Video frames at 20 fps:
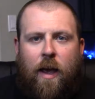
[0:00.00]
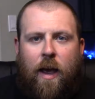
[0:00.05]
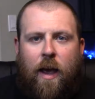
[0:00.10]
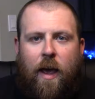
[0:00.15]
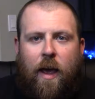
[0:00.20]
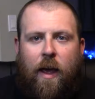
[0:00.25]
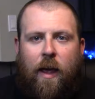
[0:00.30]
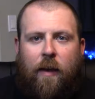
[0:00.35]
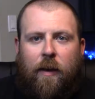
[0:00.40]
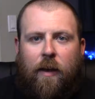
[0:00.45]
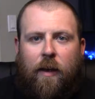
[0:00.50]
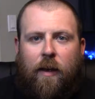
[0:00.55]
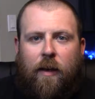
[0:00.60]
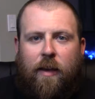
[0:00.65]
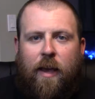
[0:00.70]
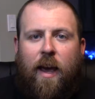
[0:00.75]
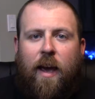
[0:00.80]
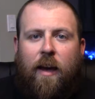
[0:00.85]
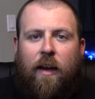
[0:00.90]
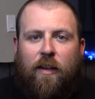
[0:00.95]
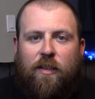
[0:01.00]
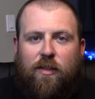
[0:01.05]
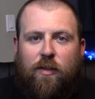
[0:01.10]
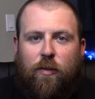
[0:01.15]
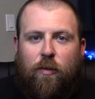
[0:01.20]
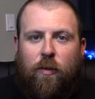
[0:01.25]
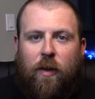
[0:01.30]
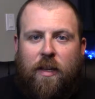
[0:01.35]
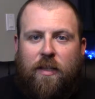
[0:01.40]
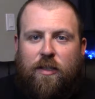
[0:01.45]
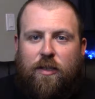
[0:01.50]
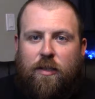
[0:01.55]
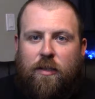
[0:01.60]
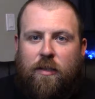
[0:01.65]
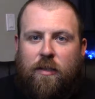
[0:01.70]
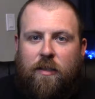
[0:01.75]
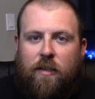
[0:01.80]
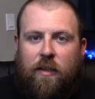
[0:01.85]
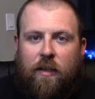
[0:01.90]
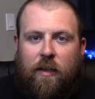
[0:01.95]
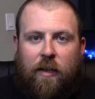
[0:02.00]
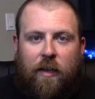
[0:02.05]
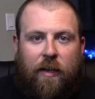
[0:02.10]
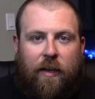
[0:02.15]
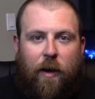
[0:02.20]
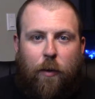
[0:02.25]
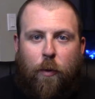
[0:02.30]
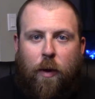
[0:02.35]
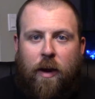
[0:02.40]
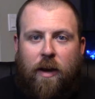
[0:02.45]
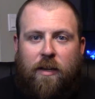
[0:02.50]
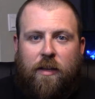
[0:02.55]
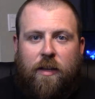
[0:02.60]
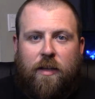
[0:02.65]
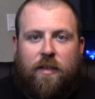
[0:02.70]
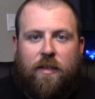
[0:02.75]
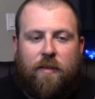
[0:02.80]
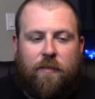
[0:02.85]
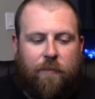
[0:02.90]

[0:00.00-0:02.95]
And yeah, so let's just get right into this.